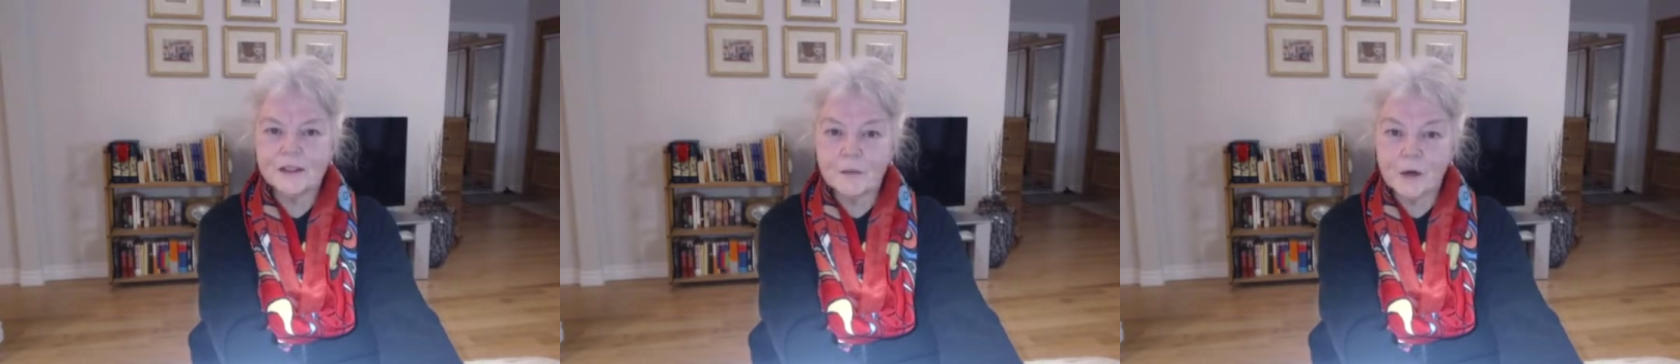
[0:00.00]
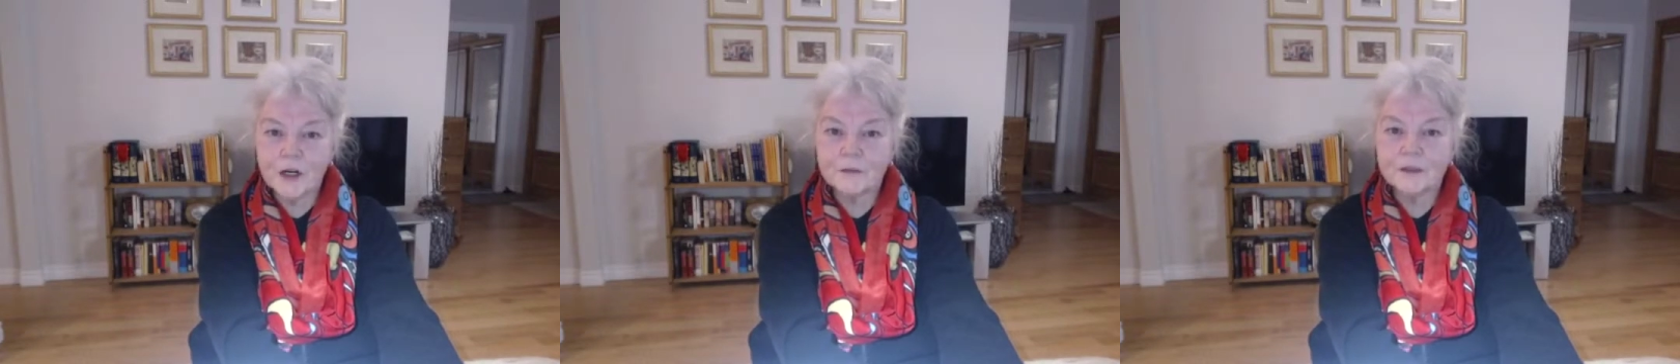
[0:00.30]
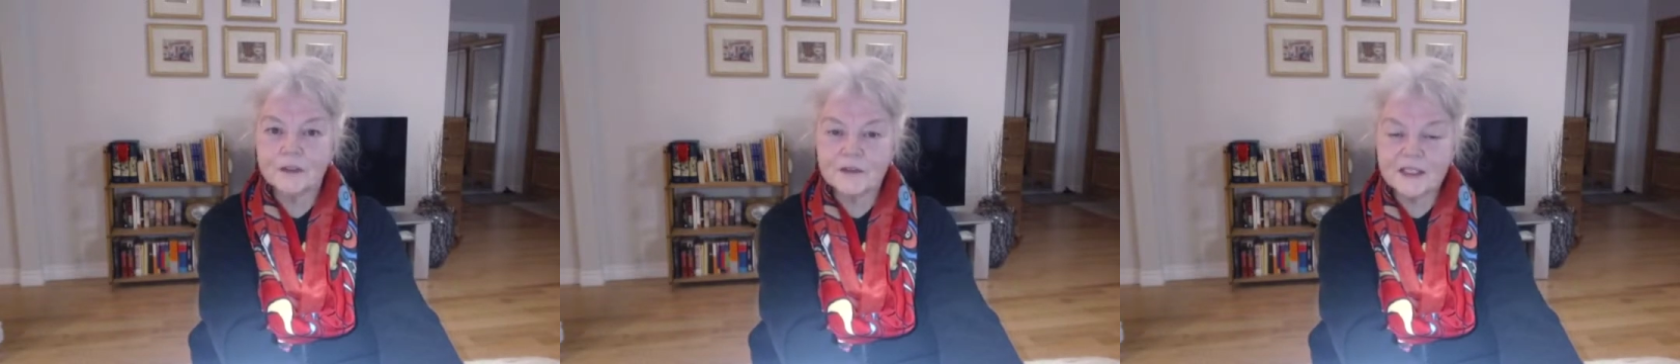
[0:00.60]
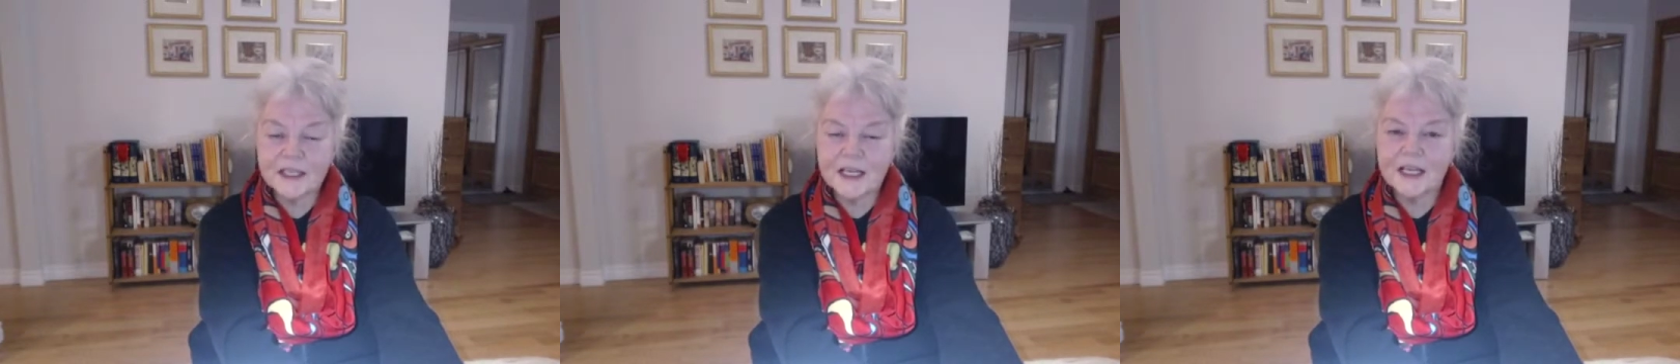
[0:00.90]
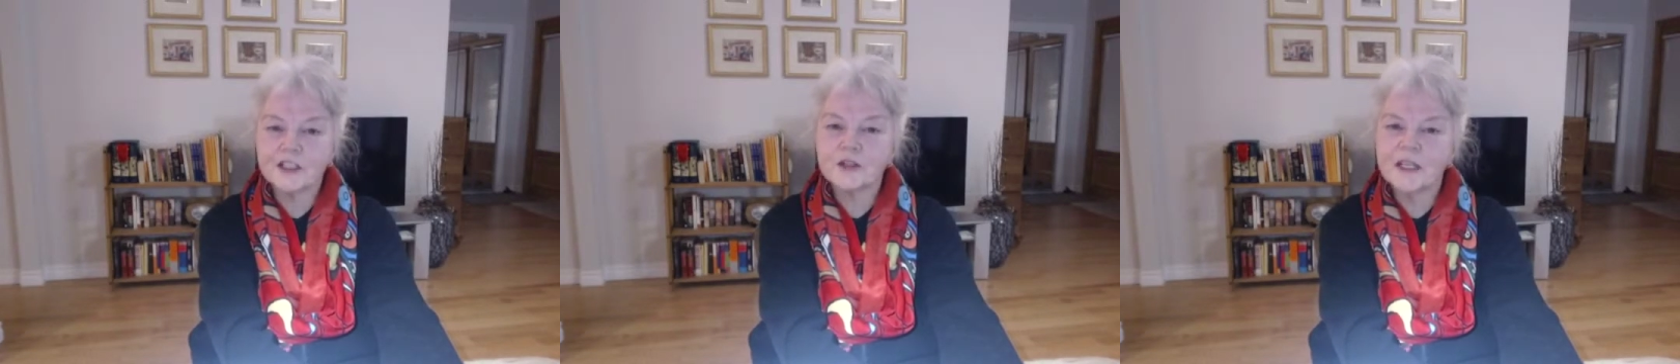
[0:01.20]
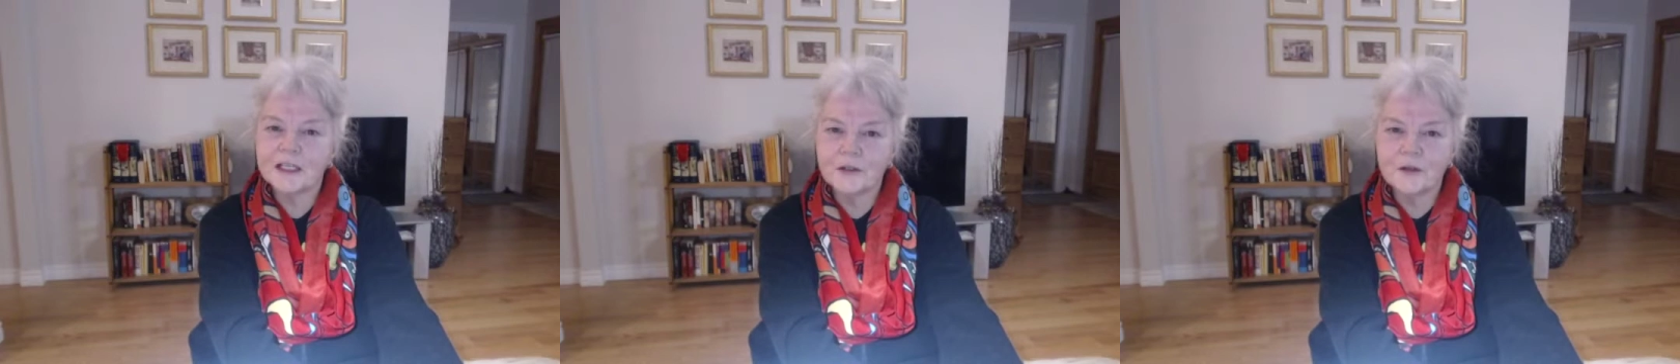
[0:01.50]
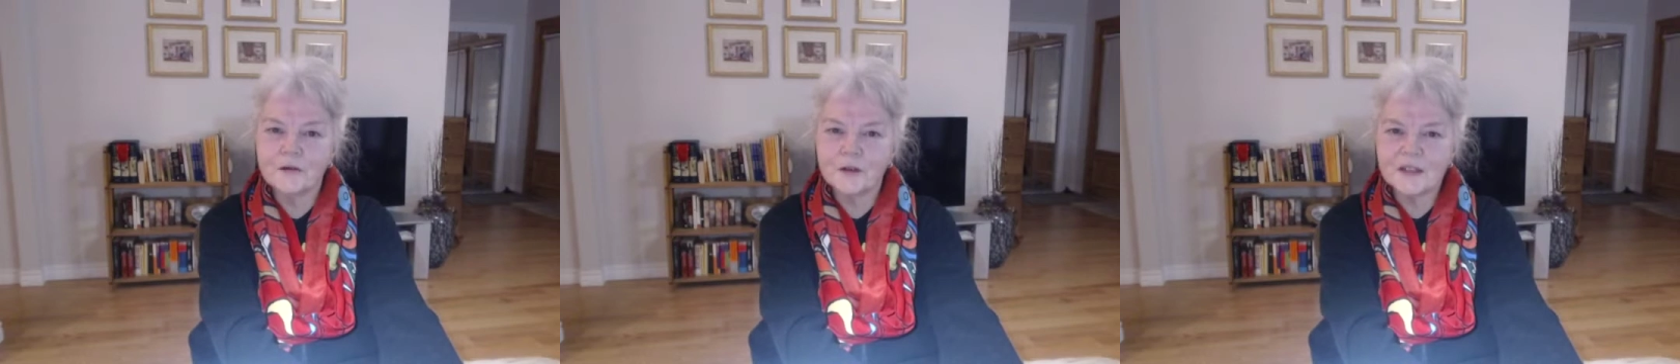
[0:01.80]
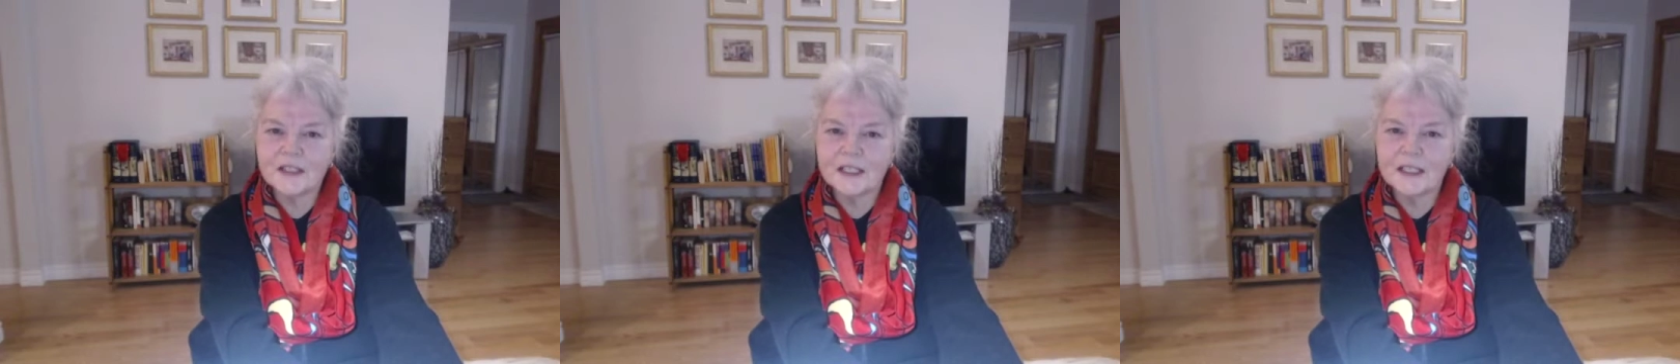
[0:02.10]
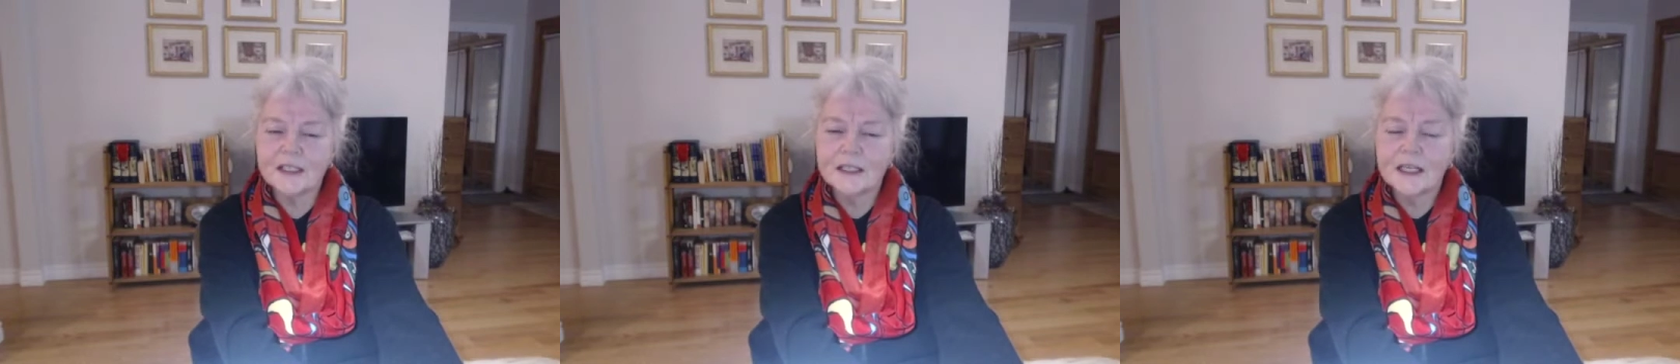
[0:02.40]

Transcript: Department of Psychiatry at the university.